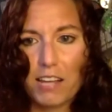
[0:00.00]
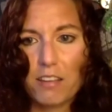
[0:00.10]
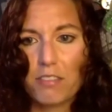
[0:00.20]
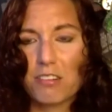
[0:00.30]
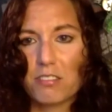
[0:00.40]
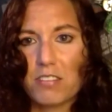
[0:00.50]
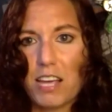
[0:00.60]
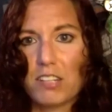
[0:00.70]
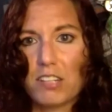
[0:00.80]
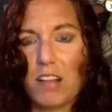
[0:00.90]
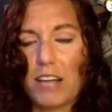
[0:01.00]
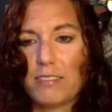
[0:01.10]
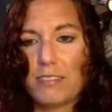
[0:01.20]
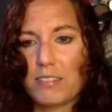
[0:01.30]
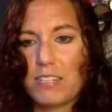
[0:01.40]
Thursday, July
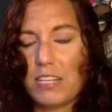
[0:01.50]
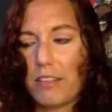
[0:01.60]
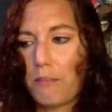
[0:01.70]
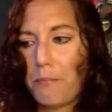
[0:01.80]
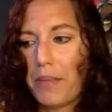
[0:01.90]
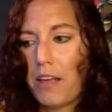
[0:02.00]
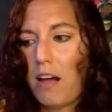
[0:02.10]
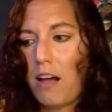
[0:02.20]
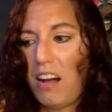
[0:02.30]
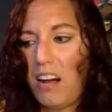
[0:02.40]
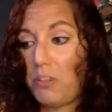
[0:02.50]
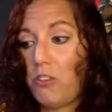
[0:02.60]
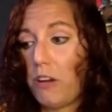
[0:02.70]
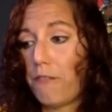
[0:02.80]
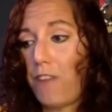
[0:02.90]
16th, but you can
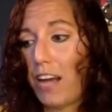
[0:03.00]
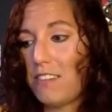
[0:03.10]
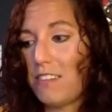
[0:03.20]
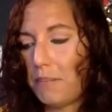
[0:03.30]
find it